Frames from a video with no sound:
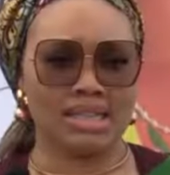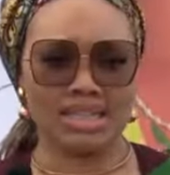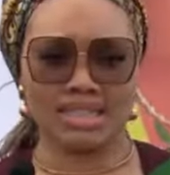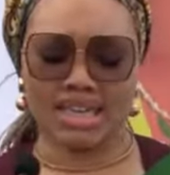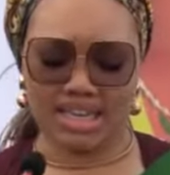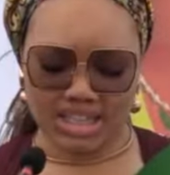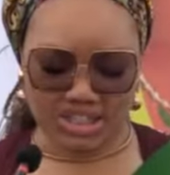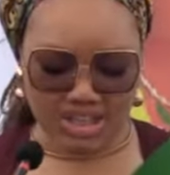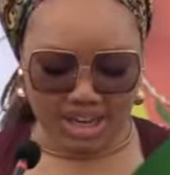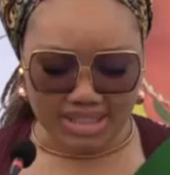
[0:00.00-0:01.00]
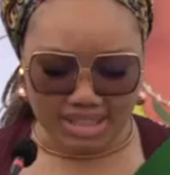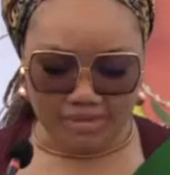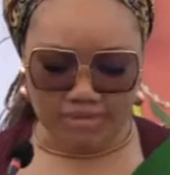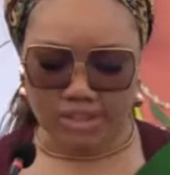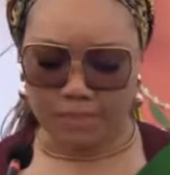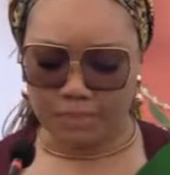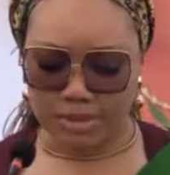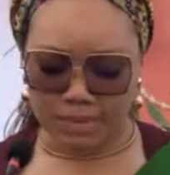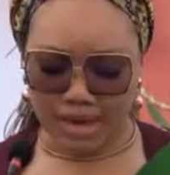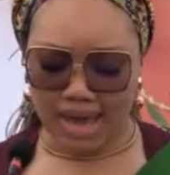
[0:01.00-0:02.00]
This initiative,
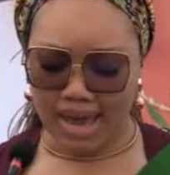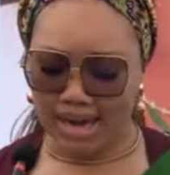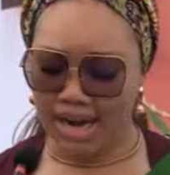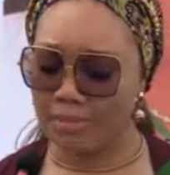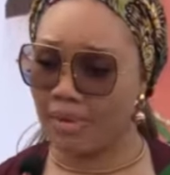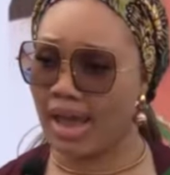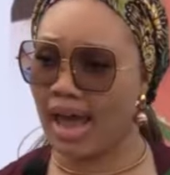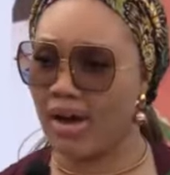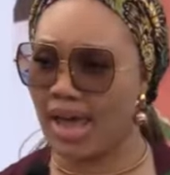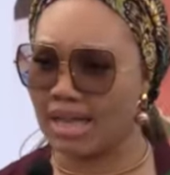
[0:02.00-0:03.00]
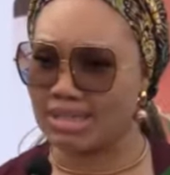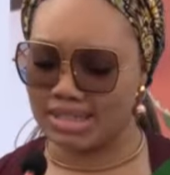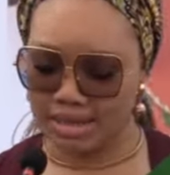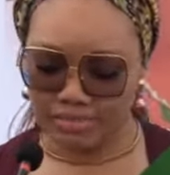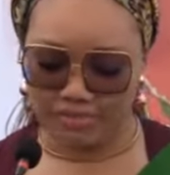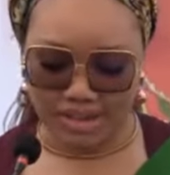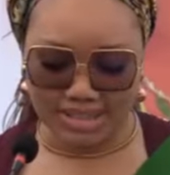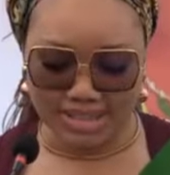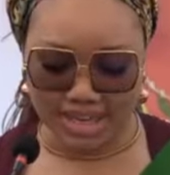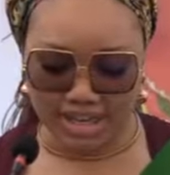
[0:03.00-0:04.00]
spearheaded by our esteemed
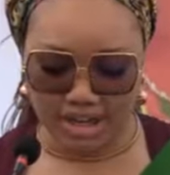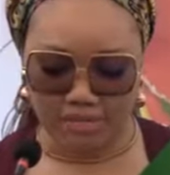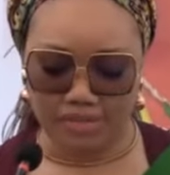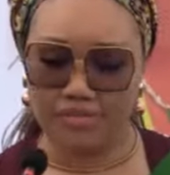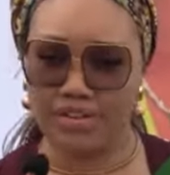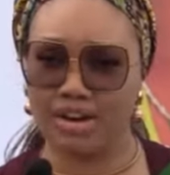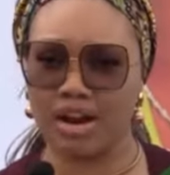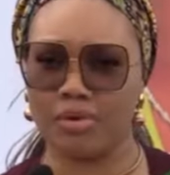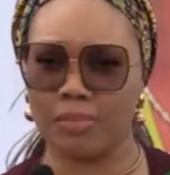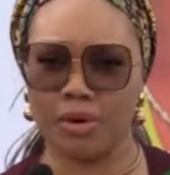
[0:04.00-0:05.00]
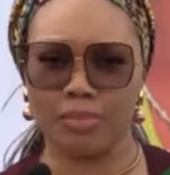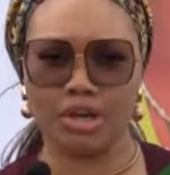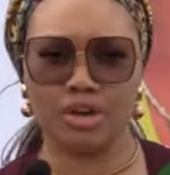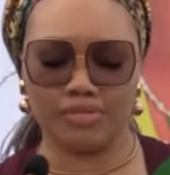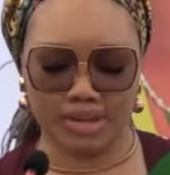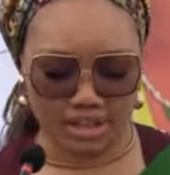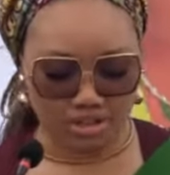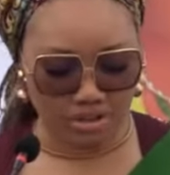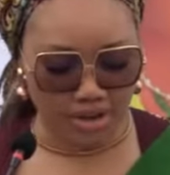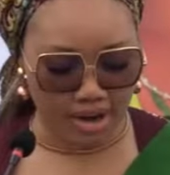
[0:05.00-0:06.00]
First Lady of the Federal Republic of
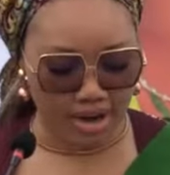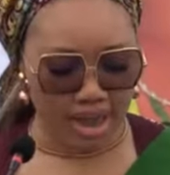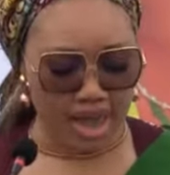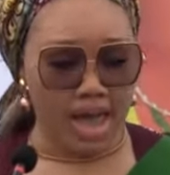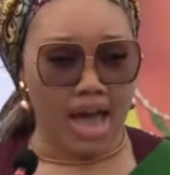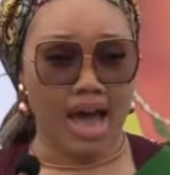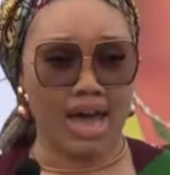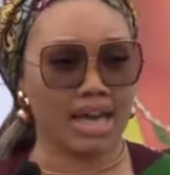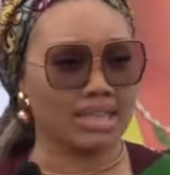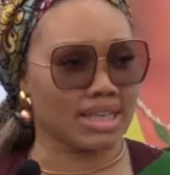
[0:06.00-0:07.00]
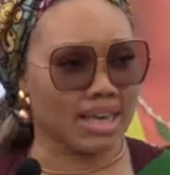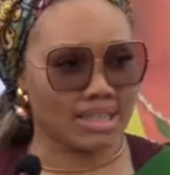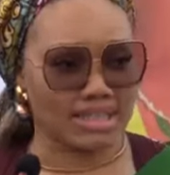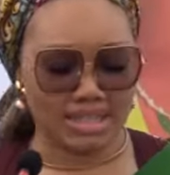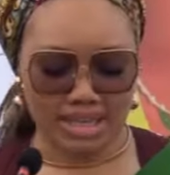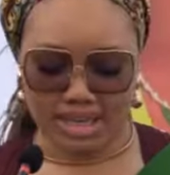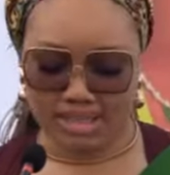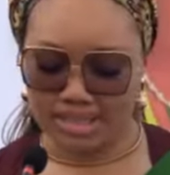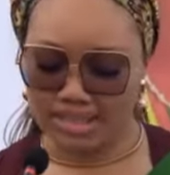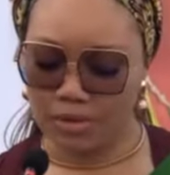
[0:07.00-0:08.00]
Nigeria, Her Excellency,
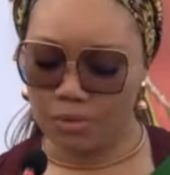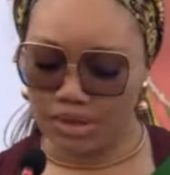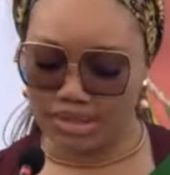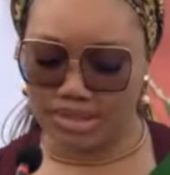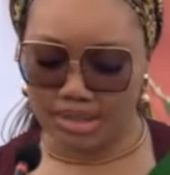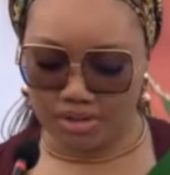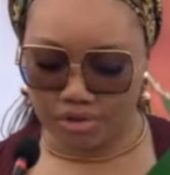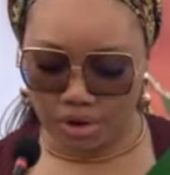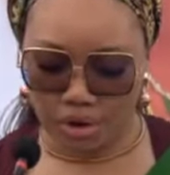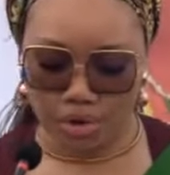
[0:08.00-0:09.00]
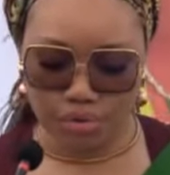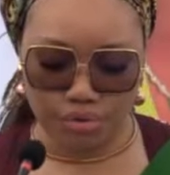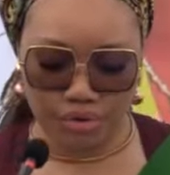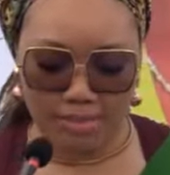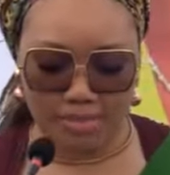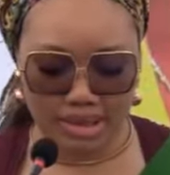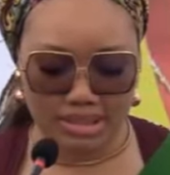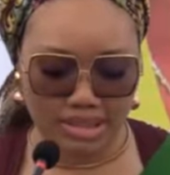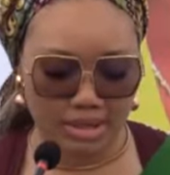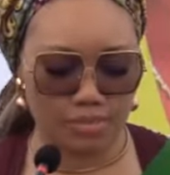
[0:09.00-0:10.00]
Distinguished Senator
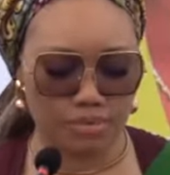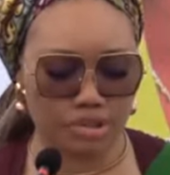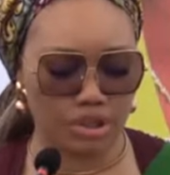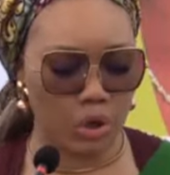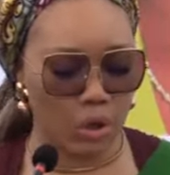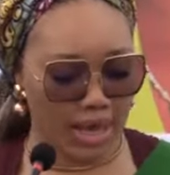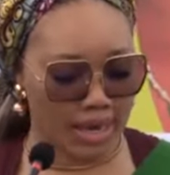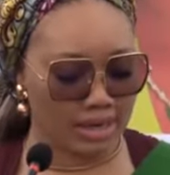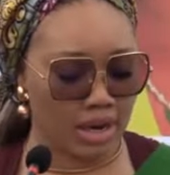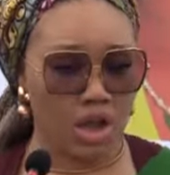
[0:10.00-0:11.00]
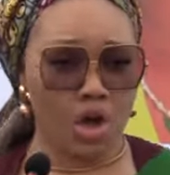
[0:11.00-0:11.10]
Oluremi Tinubu CON,